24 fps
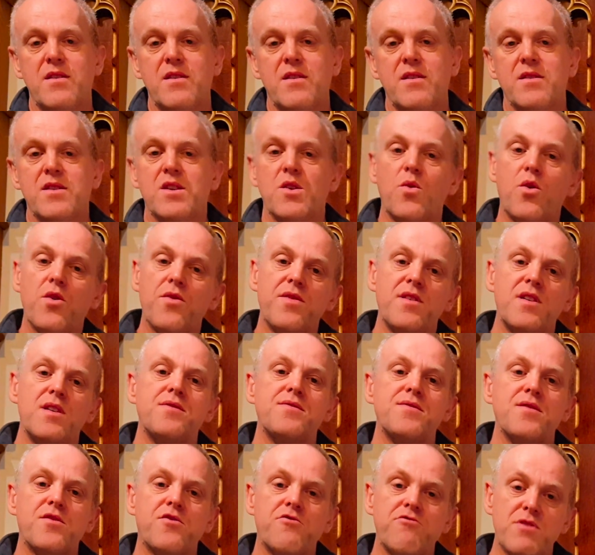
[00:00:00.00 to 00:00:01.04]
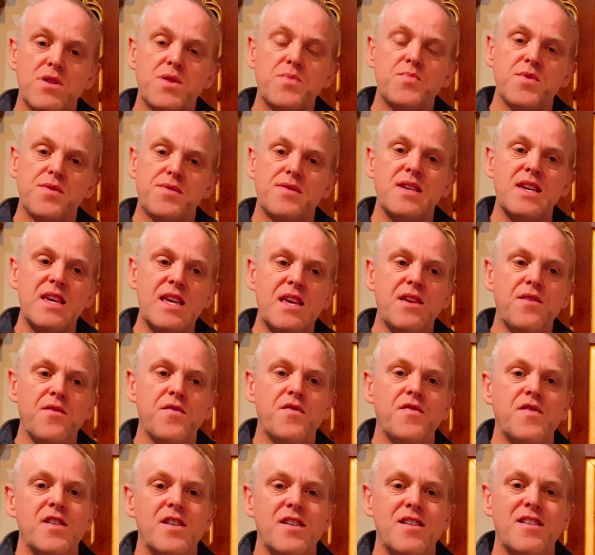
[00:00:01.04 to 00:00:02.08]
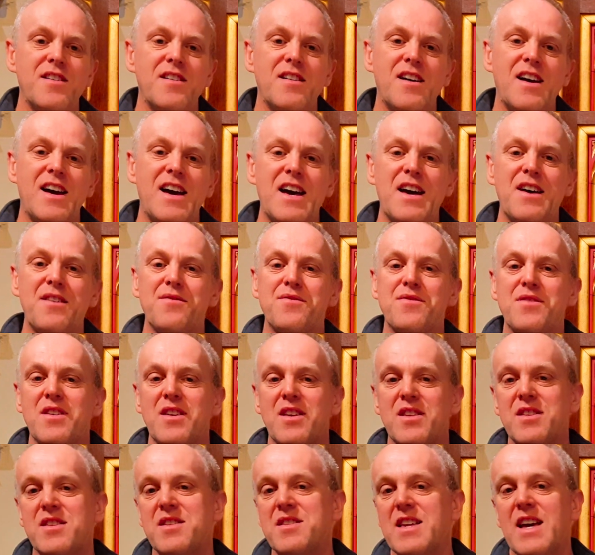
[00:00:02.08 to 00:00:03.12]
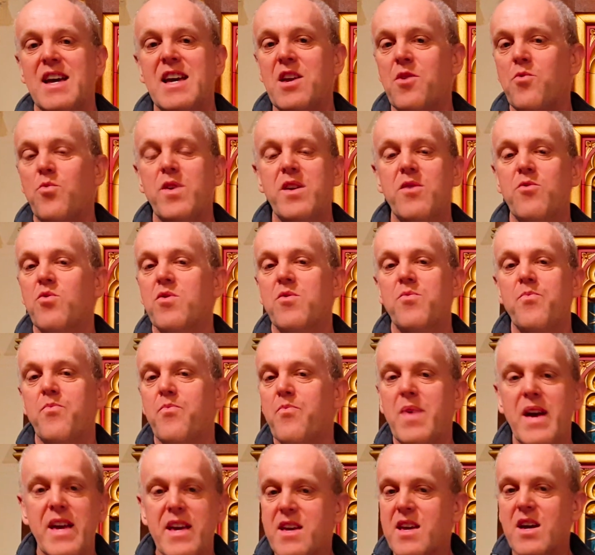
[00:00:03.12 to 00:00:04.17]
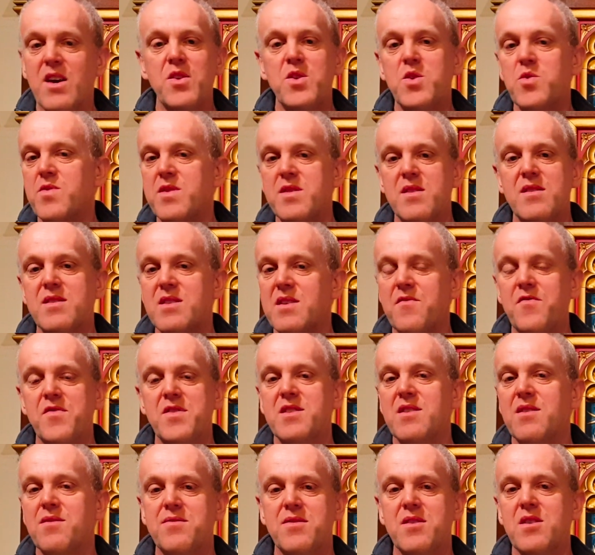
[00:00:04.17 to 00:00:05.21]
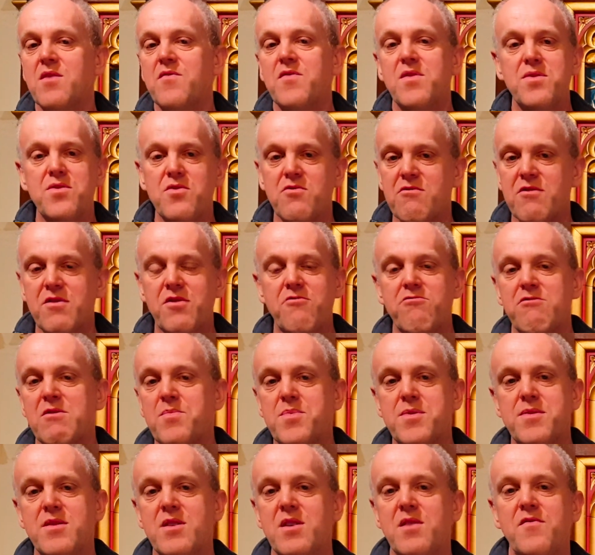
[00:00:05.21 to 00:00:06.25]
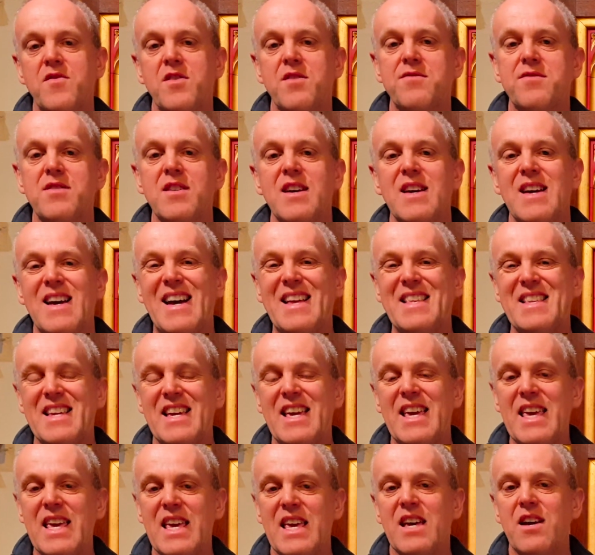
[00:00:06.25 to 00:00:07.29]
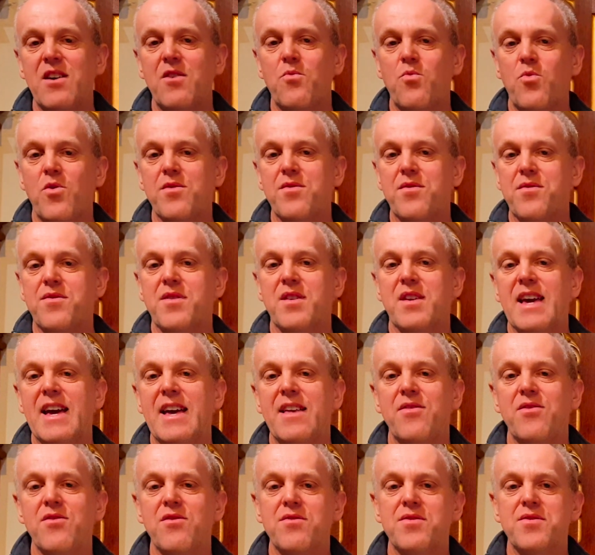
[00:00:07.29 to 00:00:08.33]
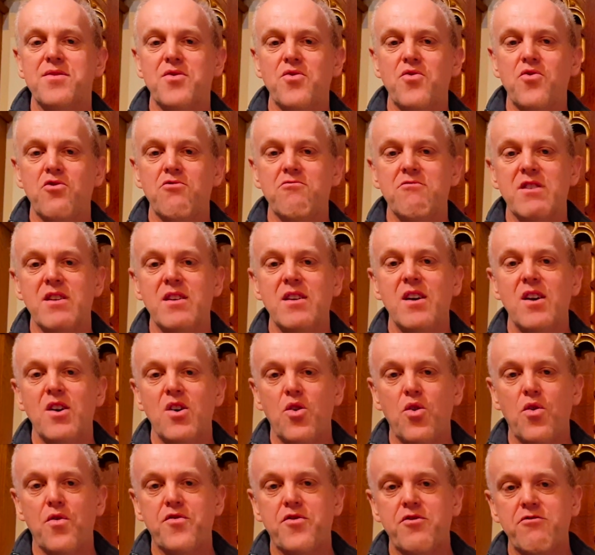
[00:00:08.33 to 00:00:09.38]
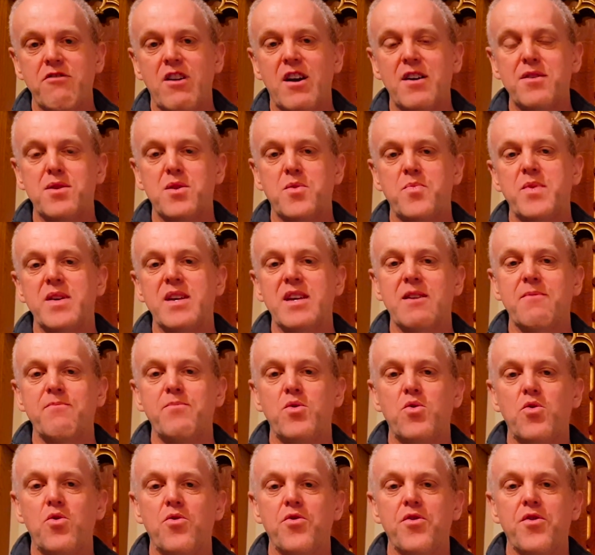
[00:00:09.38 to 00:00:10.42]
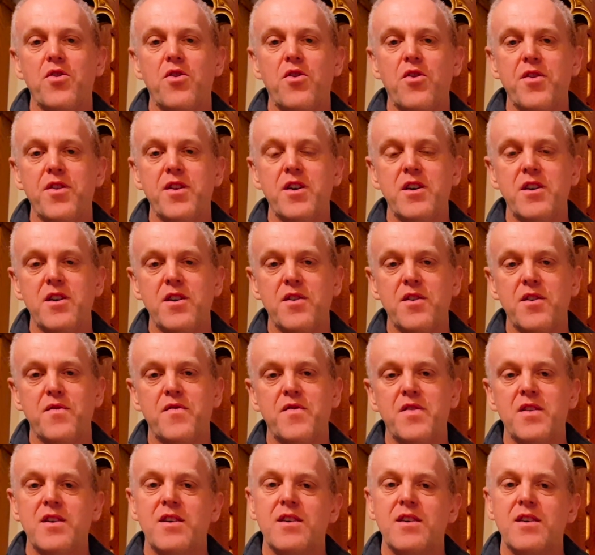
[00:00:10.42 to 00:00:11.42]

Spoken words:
So on this Christmas Eve, as today we may go to a nativity service or a crib service and hear once again the story of Christ being born on earth,